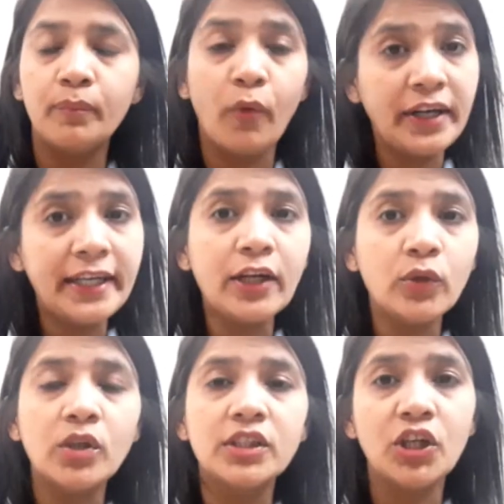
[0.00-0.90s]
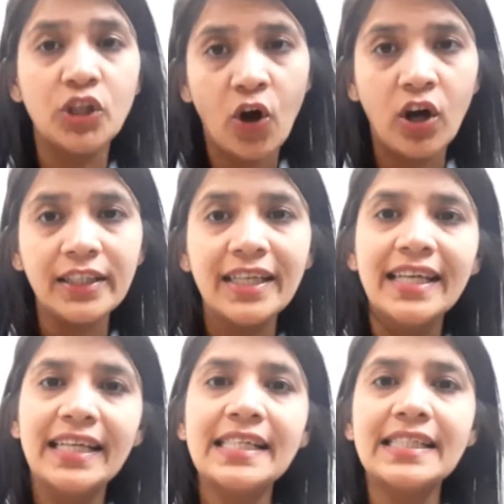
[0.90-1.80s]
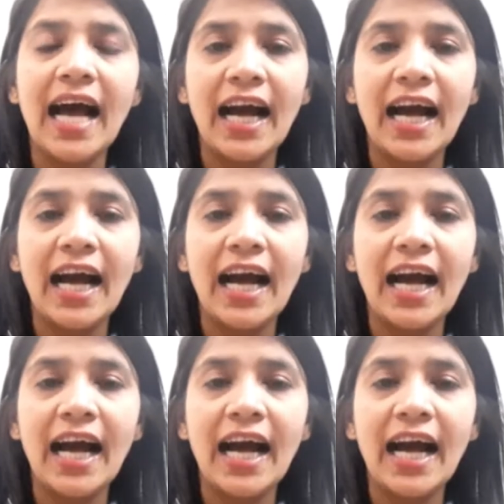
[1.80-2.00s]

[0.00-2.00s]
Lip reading: pointing towards the north is